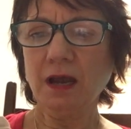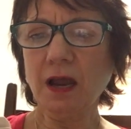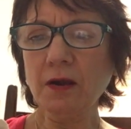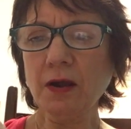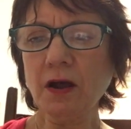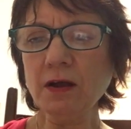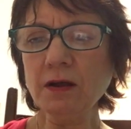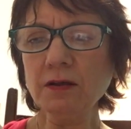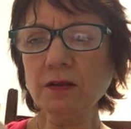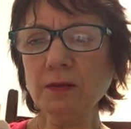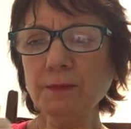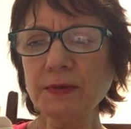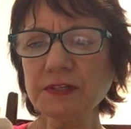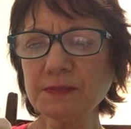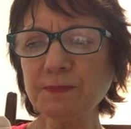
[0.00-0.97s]
Our uncle
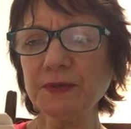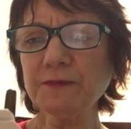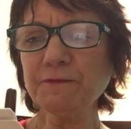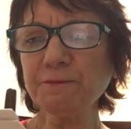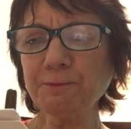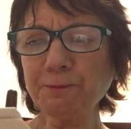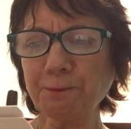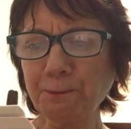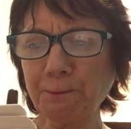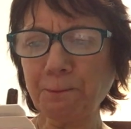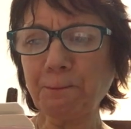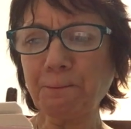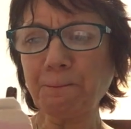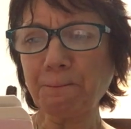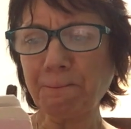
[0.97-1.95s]
must be
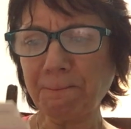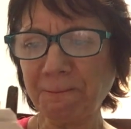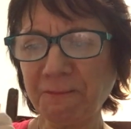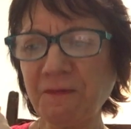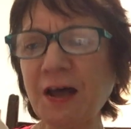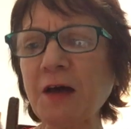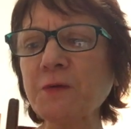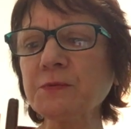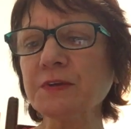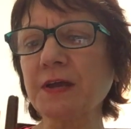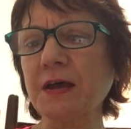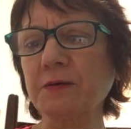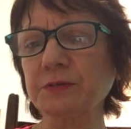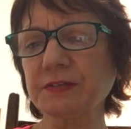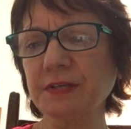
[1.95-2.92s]
found
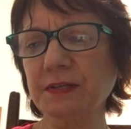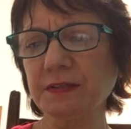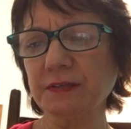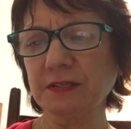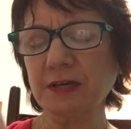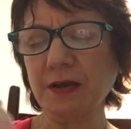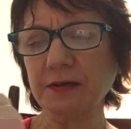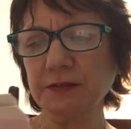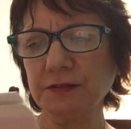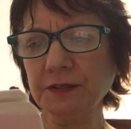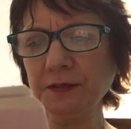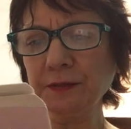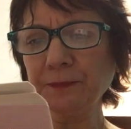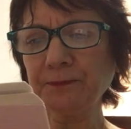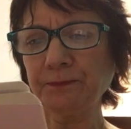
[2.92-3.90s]
now, said the doctor.